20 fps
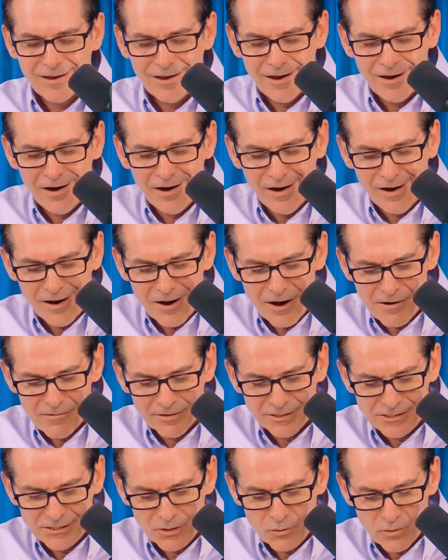Uh,
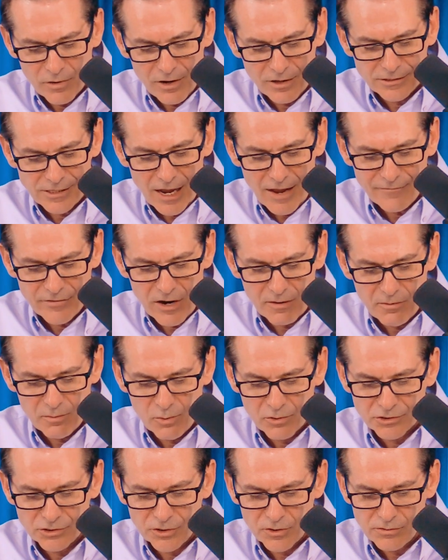let's see, where else? I have a couple
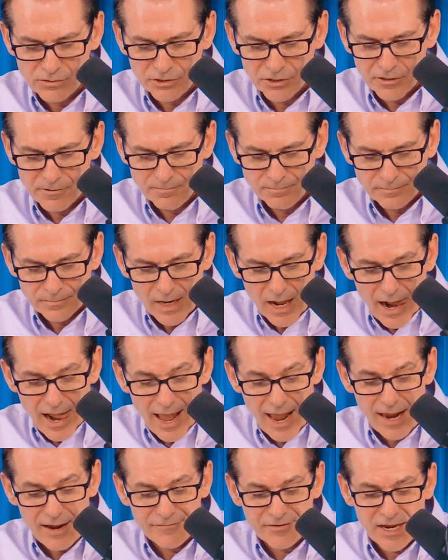more jokes here.
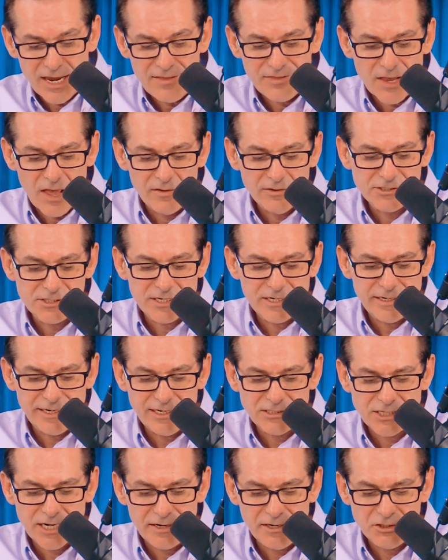Hey, if Keith Ellison
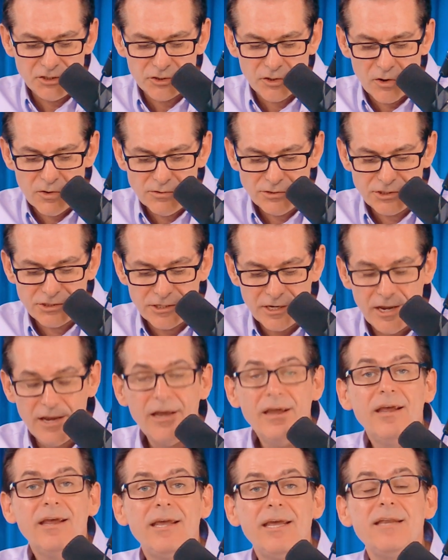needs any jokes,
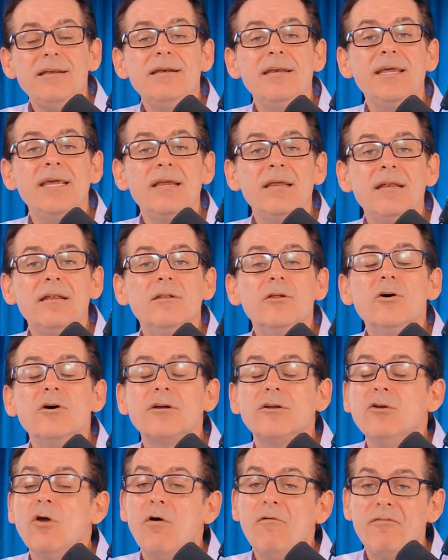he need
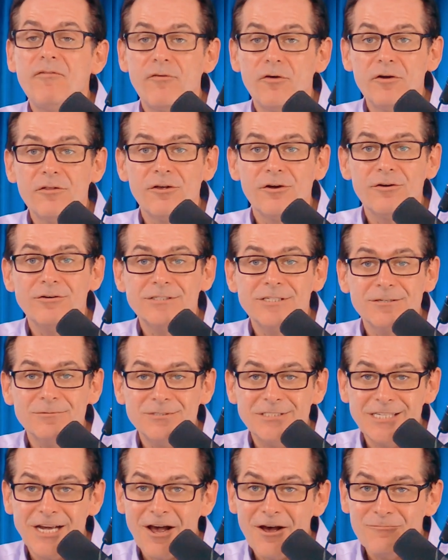look no further
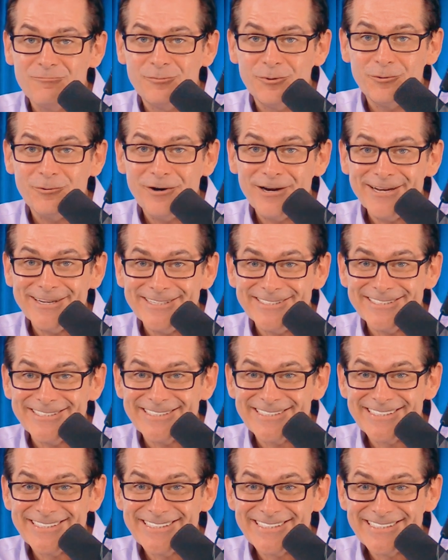than Tom Perez.